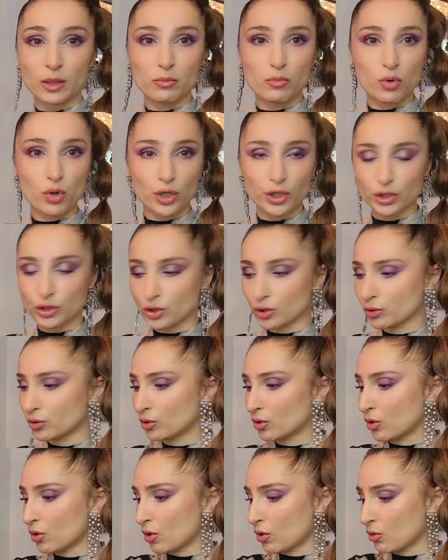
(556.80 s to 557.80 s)
more to
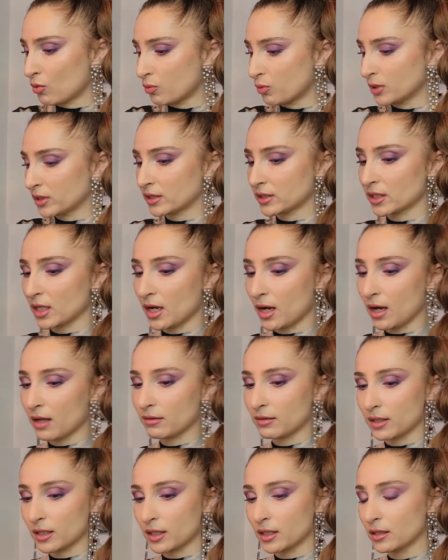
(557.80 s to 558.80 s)
go with
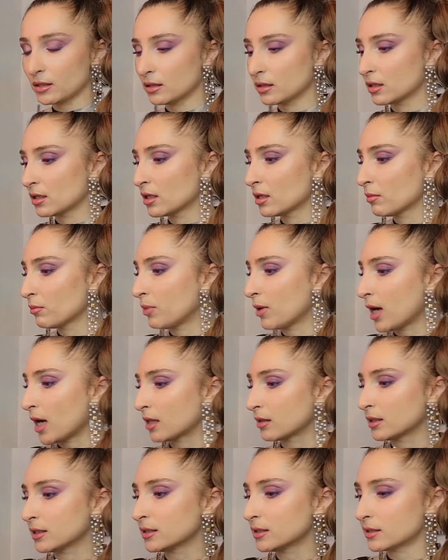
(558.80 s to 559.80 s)
other
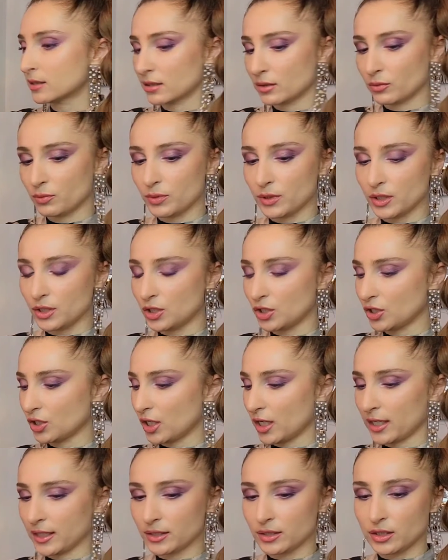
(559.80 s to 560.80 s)
palettes which
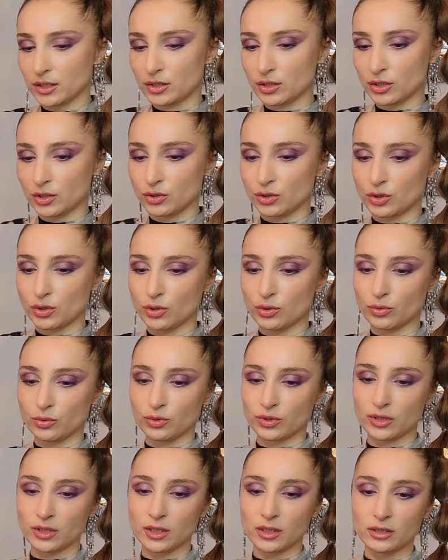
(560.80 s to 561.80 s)
I didn't
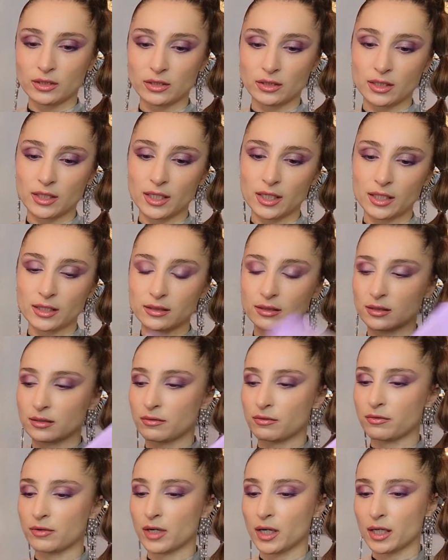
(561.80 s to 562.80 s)
use it yet. The
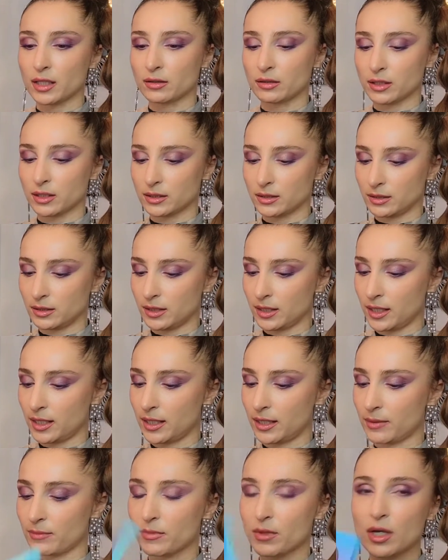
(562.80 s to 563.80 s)
Violent,
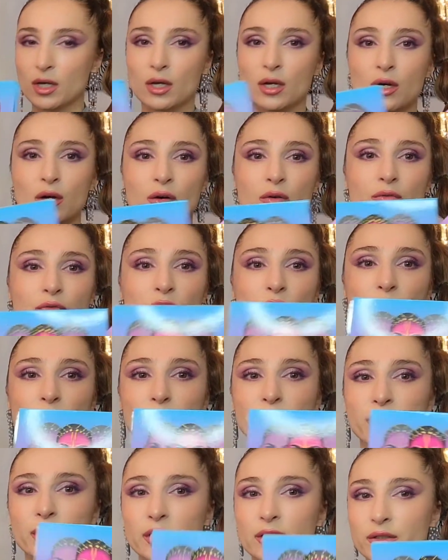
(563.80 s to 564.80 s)
the
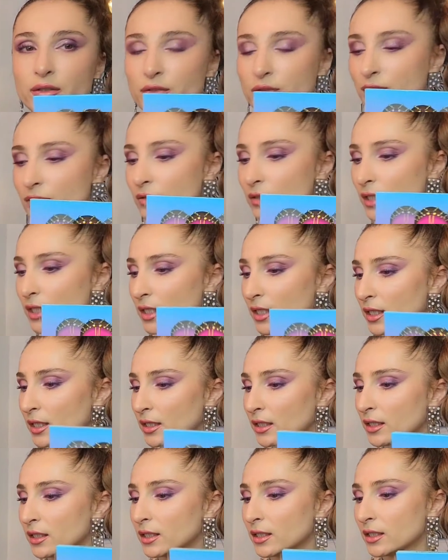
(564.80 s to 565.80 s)
Warrior
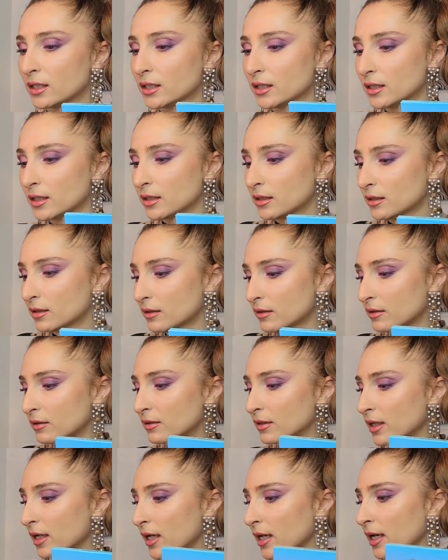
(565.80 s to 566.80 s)
3,
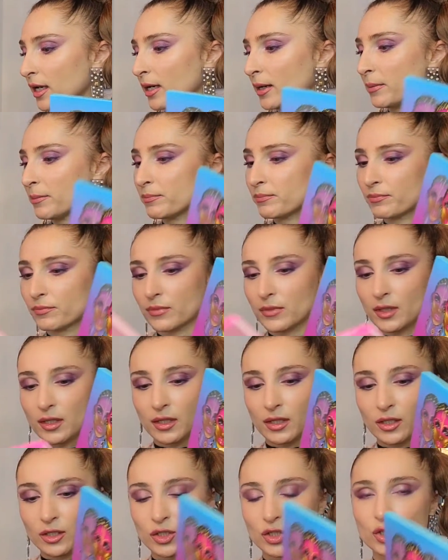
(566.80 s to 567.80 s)
the
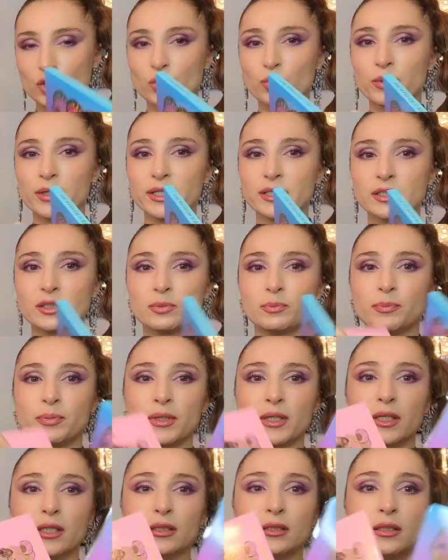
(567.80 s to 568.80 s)
Sweet
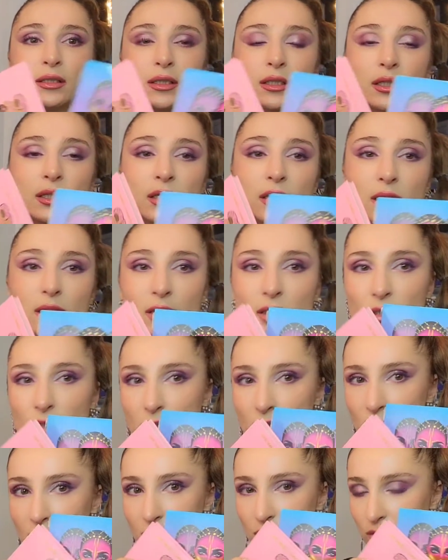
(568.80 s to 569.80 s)
Pink.
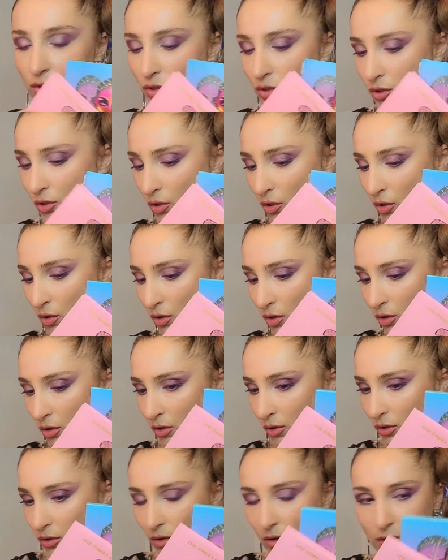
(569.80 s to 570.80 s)

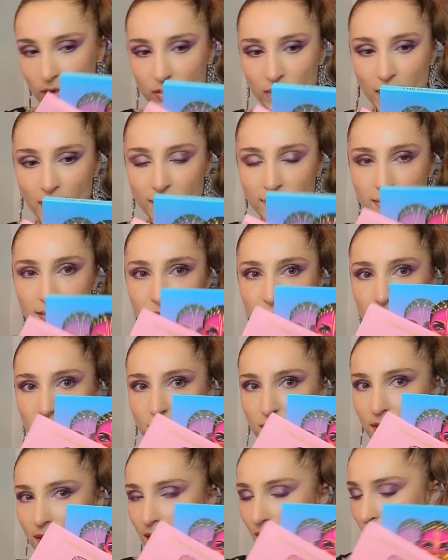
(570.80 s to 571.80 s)
So that's
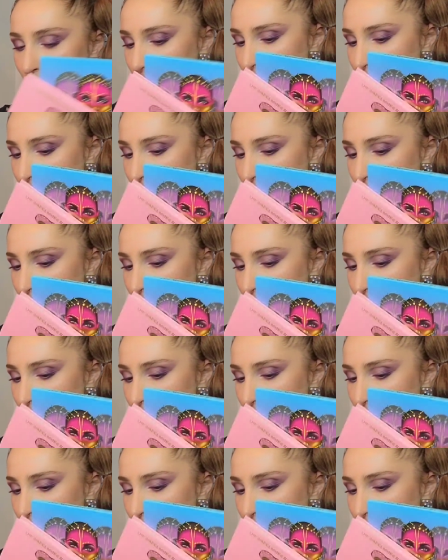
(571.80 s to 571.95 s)
the